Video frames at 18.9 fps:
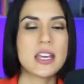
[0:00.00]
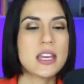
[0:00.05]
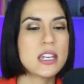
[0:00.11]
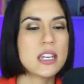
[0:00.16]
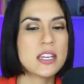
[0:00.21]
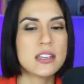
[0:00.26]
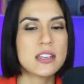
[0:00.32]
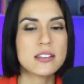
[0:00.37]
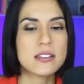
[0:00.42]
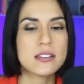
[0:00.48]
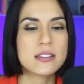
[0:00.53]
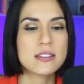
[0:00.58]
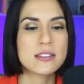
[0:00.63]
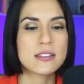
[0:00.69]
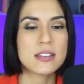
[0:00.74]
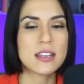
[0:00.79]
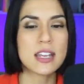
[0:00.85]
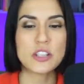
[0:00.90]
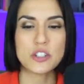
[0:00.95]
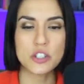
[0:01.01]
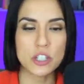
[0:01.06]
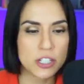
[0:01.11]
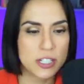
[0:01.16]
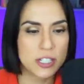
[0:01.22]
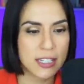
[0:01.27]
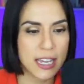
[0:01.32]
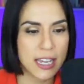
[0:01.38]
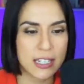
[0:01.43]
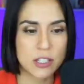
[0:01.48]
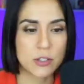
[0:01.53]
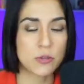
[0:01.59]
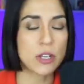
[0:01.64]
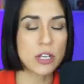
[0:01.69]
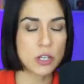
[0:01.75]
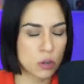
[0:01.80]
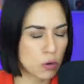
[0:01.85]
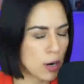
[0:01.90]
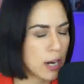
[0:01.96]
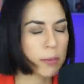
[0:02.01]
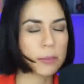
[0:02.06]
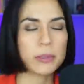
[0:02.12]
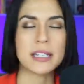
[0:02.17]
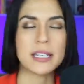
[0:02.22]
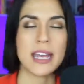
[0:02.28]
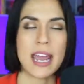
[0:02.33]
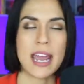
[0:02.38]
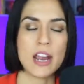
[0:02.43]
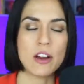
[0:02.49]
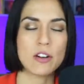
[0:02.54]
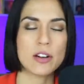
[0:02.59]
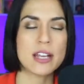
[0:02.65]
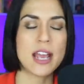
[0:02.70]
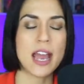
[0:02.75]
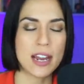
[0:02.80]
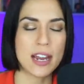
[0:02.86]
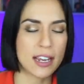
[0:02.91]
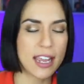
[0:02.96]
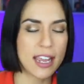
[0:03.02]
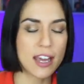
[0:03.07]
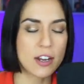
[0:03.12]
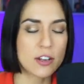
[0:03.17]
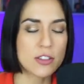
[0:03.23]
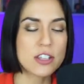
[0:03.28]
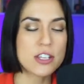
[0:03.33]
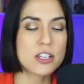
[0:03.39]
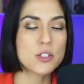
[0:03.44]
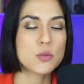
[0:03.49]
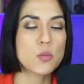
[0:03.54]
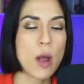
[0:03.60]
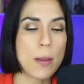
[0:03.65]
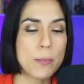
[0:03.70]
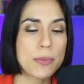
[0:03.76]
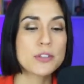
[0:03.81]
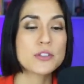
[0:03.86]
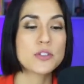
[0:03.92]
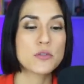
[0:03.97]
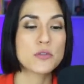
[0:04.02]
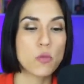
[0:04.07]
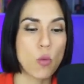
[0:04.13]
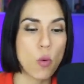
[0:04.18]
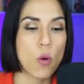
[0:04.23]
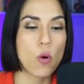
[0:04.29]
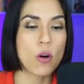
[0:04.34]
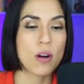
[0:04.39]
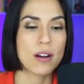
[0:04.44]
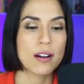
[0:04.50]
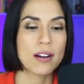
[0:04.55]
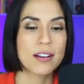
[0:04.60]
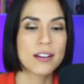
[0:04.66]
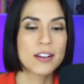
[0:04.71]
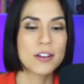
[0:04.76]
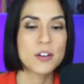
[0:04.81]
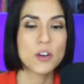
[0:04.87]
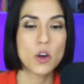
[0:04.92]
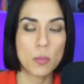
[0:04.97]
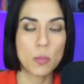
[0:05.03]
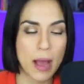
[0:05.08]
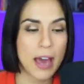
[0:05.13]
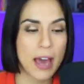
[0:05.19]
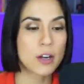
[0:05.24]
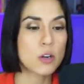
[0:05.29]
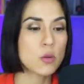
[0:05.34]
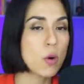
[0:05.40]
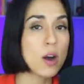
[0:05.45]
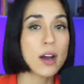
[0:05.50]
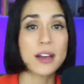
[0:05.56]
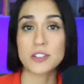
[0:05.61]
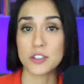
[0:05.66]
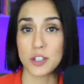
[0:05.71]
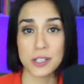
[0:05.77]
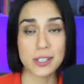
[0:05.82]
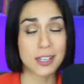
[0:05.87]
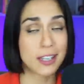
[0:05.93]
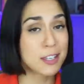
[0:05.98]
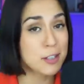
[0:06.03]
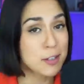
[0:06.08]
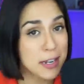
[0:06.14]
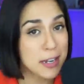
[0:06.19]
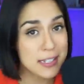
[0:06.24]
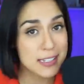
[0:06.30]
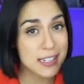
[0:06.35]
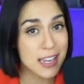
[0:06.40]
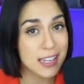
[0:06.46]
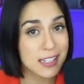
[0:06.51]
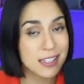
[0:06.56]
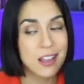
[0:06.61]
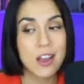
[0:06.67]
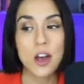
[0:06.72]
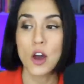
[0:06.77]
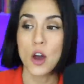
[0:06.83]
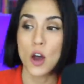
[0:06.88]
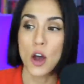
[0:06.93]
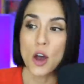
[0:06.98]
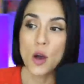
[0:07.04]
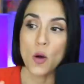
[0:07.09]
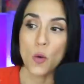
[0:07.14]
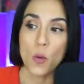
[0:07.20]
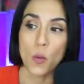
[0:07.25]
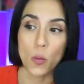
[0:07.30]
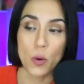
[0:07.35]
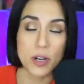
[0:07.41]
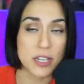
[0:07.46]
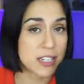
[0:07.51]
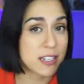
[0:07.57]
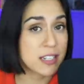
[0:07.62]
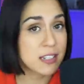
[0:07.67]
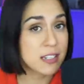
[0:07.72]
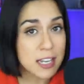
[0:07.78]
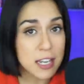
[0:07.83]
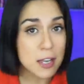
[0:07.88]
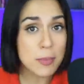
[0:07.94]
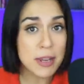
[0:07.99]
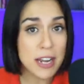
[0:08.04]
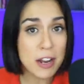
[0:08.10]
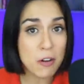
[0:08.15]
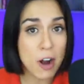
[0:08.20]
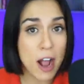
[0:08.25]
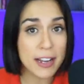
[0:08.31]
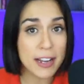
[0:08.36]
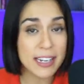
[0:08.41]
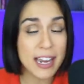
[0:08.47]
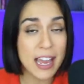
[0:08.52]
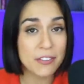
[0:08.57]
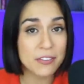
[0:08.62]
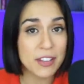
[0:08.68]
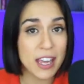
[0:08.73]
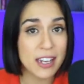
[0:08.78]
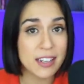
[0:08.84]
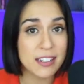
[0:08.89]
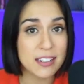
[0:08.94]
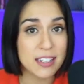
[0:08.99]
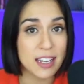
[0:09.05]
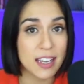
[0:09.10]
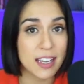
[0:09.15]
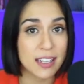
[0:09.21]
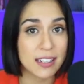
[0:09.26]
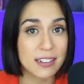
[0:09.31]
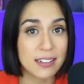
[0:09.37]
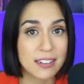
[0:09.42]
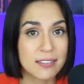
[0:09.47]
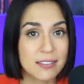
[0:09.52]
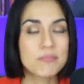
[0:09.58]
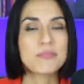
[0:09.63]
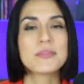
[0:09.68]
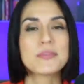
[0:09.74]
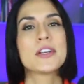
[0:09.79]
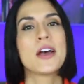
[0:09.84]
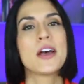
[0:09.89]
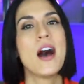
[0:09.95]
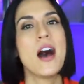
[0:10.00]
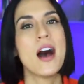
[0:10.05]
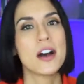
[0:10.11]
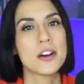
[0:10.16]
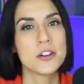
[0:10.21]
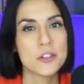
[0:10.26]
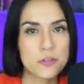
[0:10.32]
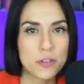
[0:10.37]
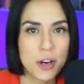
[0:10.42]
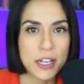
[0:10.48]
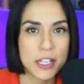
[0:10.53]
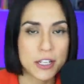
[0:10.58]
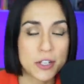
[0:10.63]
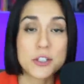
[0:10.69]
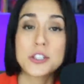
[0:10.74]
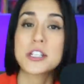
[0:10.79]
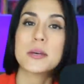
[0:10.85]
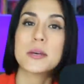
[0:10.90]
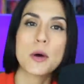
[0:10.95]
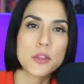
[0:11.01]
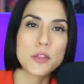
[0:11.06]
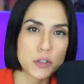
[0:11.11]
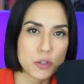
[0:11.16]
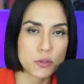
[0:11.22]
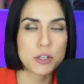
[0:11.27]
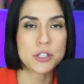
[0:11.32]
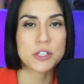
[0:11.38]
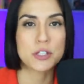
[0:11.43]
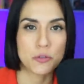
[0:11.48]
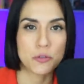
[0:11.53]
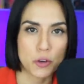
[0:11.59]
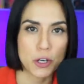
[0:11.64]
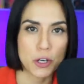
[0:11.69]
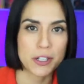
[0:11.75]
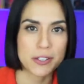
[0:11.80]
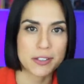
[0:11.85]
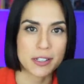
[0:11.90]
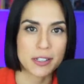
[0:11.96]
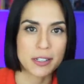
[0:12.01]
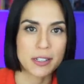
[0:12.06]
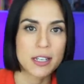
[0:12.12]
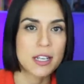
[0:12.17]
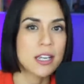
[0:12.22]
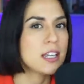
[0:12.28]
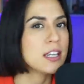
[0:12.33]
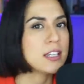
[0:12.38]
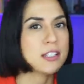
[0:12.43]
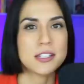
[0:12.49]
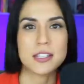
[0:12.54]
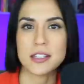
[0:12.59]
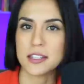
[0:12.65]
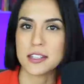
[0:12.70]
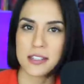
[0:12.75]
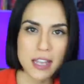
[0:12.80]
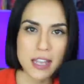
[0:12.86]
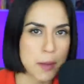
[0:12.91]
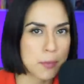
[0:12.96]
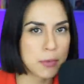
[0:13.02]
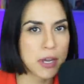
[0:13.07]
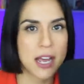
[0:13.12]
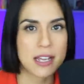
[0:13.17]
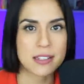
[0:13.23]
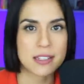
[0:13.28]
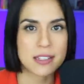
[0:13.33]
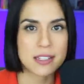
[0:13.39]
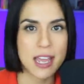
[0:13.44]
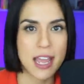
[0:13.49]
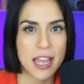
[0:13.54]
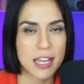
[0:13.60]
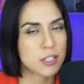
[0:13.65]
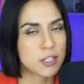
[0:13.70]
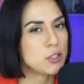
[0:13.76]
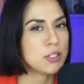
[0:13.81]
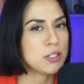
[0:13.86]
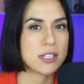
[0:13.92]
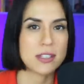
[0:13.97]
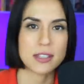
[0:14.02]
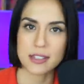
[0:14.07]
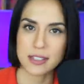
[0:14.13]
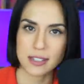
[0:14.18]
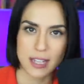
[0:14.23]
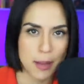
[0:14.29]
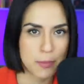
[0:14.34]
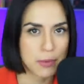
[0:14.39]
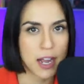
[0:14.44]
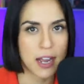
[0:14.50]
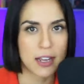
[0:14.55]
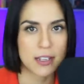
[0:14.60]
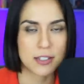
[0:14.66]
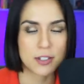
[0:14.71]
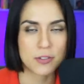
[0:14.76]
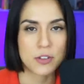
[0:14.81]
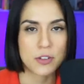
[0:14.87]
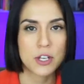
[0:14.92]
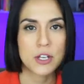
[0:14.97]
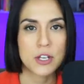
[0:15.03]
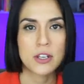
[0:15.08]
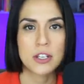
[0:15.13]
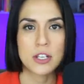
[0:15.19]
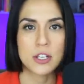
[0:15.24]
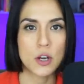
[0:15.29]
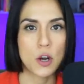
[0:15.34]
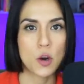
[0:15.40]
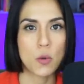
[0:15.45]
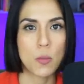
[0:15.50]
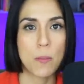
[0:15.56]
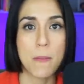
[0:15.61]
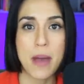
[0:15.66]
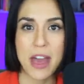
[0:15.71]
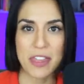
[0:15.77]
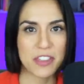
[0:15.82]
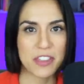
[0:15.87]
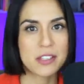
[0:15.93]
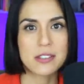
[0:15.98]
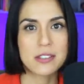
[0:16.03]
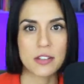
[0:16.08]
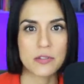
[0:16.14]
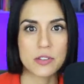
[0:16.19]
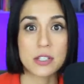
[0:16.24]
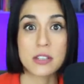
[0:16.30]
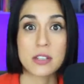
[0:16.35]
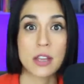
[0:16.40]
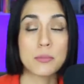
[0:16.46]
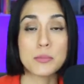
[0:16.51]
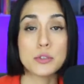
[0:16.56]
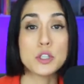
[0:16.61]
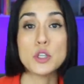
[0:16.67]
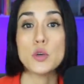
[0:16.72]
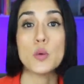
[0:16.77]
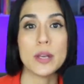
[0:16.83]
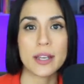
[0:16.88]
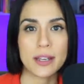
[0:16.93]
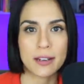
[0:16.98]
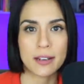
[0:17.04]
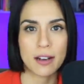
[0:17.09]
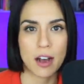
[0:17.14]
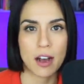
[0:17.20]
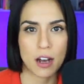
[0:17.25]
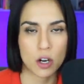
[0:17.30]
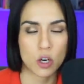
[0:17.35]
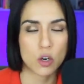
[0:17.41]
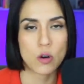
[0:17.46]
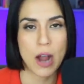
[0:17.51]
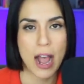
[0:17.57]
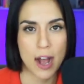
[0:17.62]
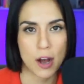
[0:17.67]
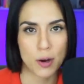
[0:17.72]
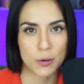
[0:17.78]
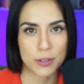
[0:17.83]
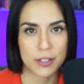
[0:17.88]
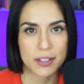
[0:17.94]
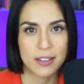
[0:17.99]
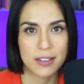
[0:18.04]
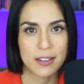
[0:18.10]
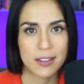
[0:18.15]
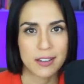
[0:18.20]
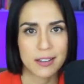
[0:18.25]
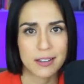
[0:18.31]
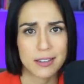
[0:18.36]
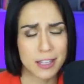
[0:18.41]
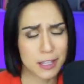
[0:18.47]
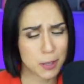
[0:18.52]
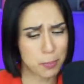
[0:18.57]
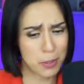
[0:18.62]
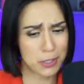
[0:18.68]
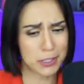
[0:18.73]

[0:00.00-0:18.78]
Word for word: it is it just gets incredibly hairy and again these weapons of war no matter what just like in the united states when you see them in iraq and afghanistan huh funny you see them on the streets of ferguson yeah. you see the same kinds of tanks you see the same kinds of you know methods of subduing a crowd that the